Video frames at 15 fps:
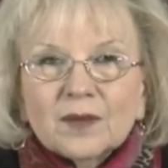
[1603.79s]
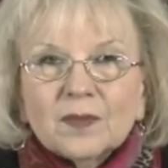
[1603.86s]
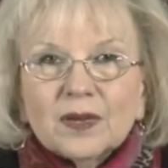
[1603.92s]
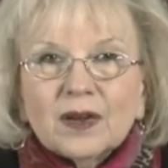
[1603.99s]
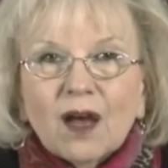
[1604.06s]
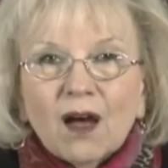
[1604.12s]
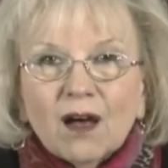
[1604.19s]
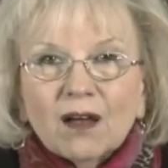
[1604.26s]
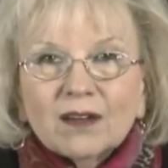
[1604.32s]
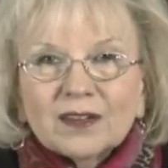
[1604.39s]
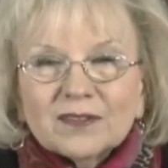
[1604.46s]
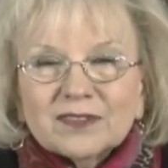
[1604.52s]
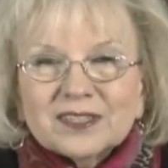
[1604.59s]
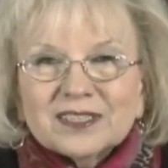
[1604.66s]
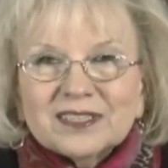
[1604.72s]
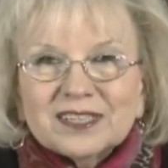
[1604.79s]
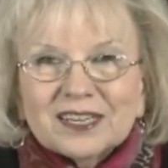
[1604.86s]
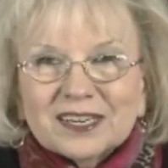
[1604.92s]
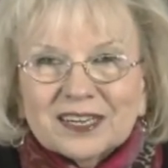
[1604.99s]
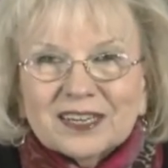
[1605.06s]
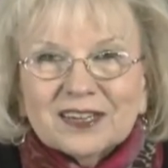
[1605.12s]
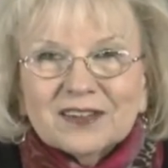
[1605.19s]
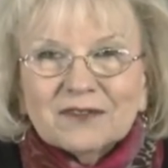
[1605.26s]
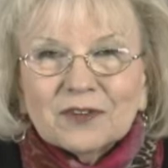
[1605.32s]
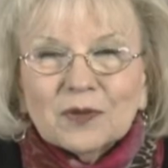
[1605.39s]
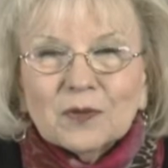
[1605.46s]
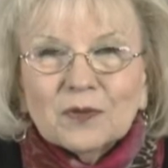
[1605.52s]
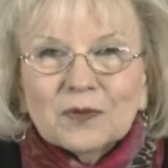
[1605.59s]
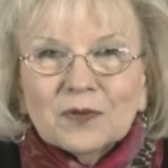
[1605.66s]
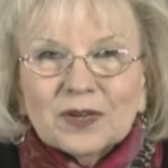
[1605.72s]
but all of the city
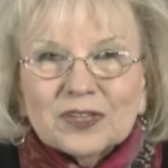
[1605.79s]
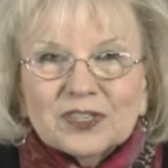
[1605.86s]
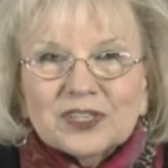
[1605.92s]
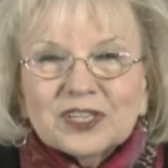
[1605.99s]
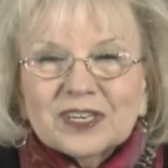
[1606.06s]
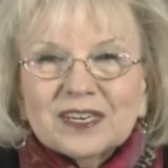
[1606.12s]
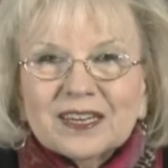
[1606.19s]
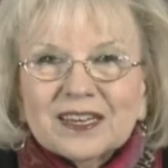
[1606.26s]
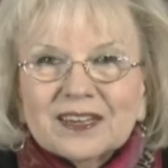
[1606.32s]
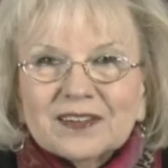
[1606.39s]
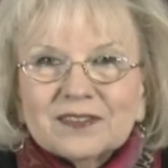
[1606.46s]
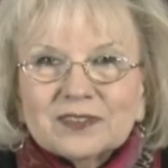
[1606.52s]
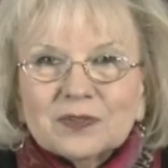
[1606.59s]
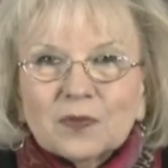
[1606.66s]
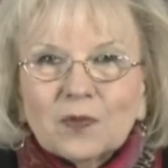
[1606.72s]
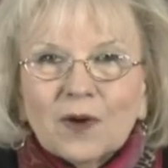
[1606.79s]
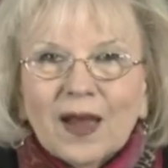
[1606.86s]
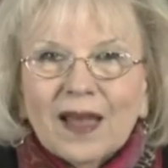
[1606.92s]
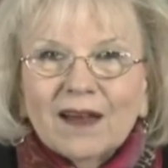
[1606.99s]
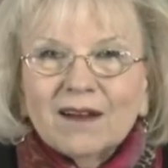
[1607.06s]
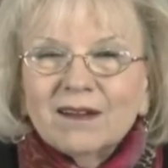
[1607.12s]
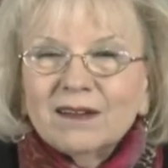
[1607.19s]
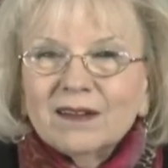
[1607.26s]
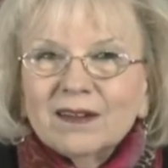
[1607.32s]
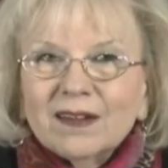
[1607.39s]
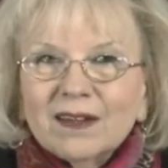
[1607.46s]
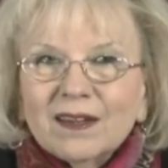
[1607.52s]
for which she lives. Wow.